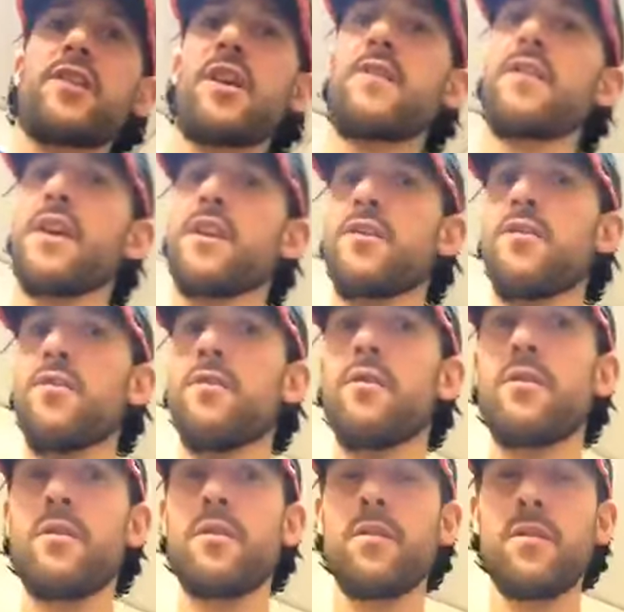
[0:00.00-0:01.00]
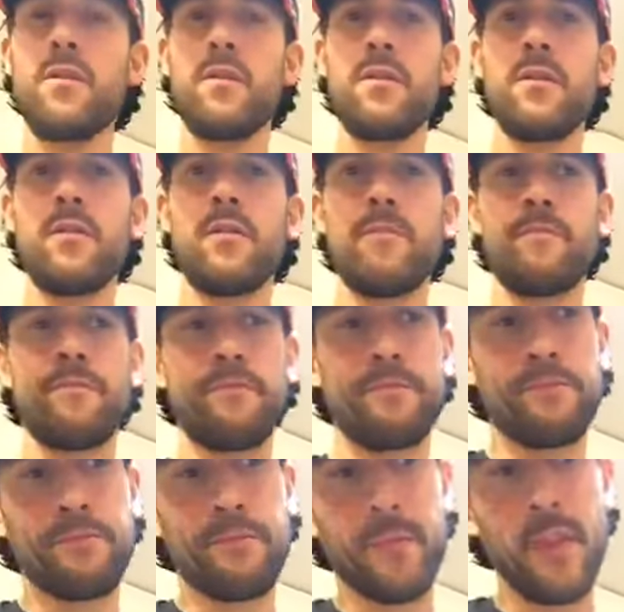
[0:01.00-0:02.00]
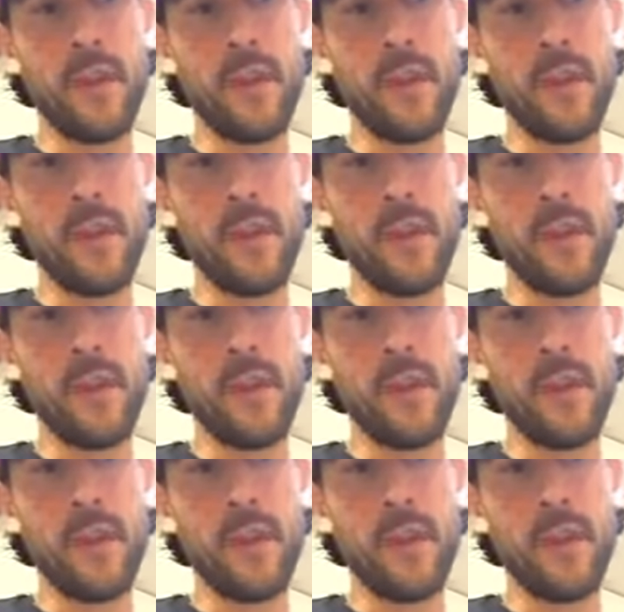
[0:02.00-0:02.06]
and then you, you